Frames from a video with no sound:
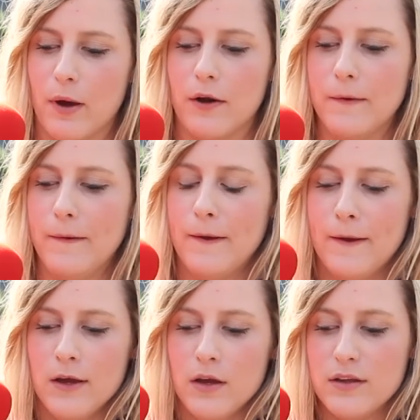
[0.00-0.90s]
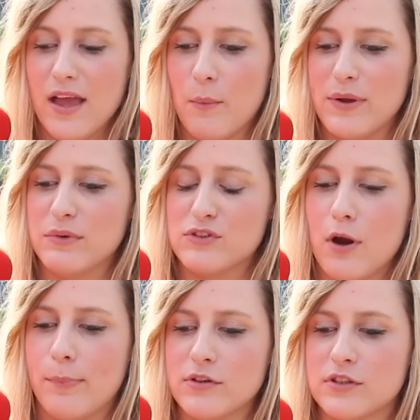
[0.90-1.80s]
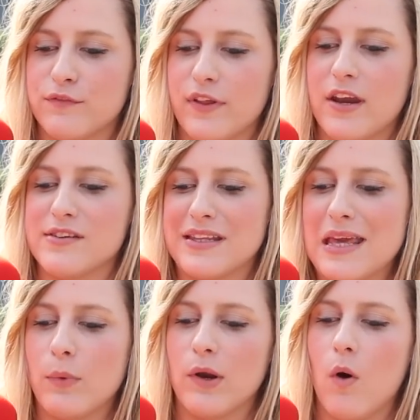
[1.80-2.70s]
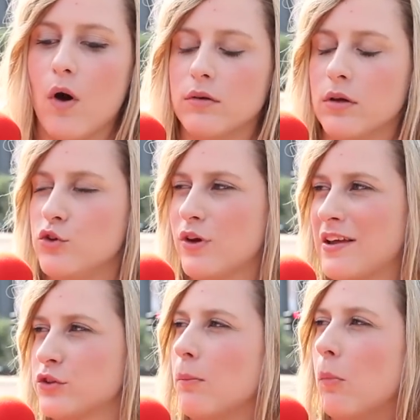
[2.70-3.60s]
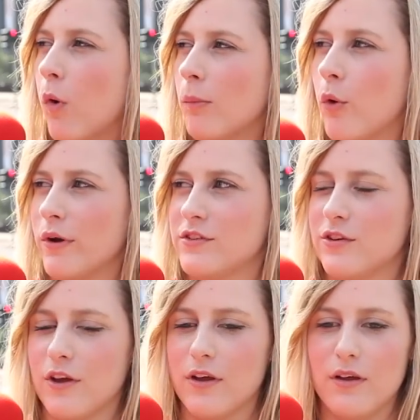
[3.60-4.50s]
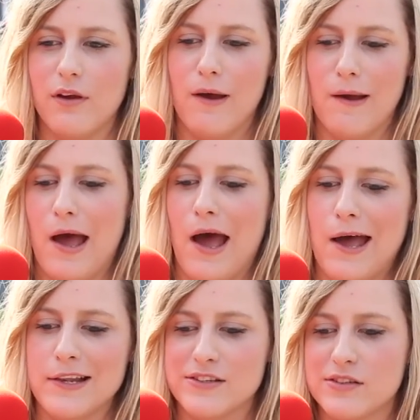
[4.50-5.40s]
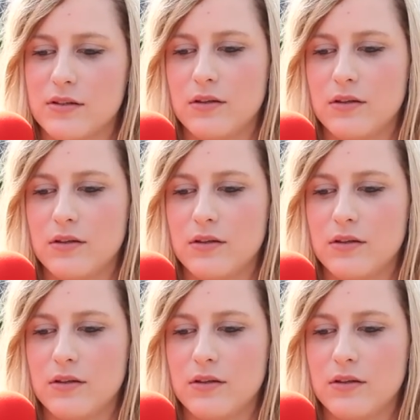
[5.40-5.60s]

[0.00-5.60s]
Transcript: But yeah, we, we started positively, and as the game went on, Newcastle got more and more into it. And